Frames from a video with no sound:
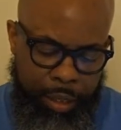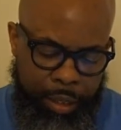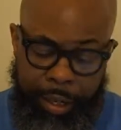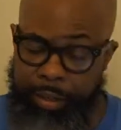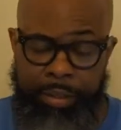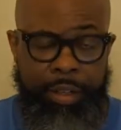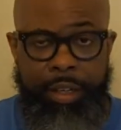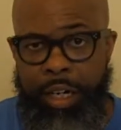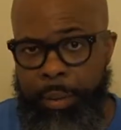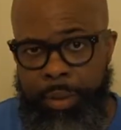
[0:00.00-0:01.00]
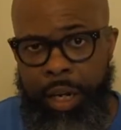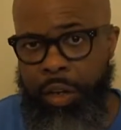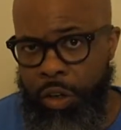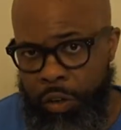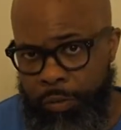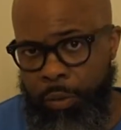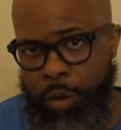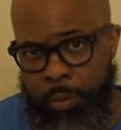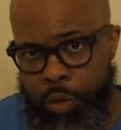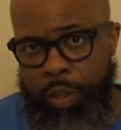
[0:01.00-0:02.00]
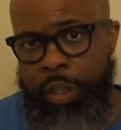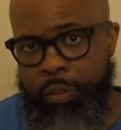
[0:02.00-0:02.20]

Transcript: Not to say that I'm not all for moving